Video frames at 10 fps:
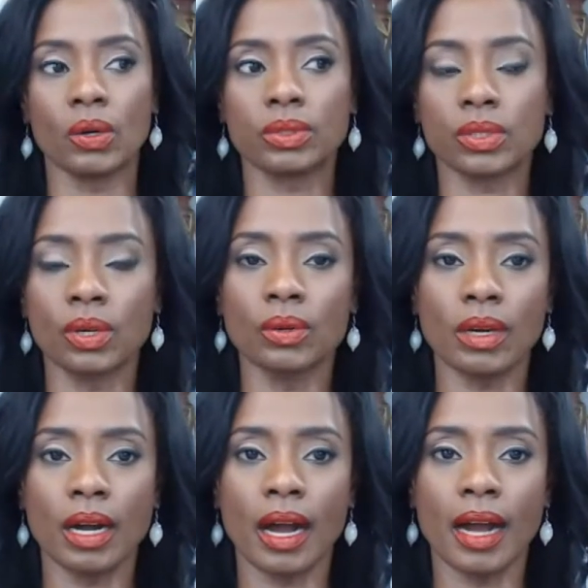
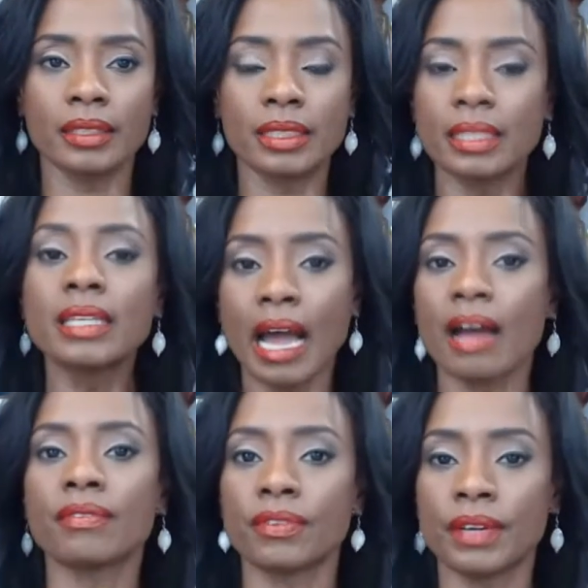so I didn't
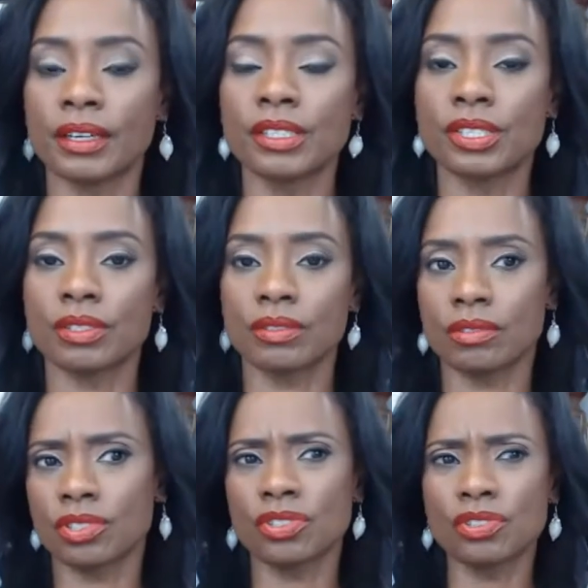have a very
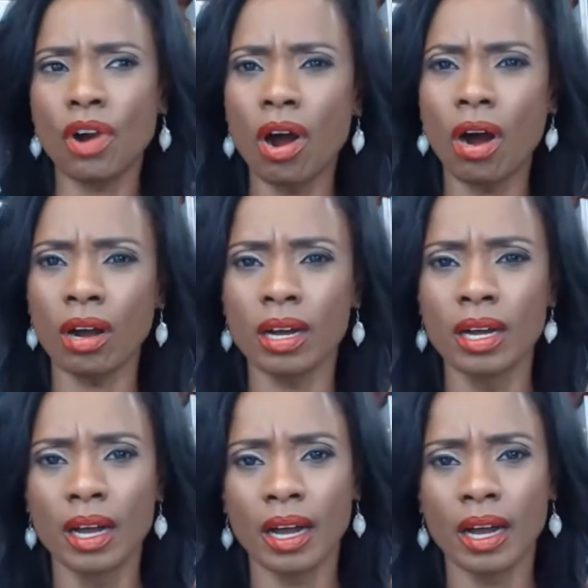strong,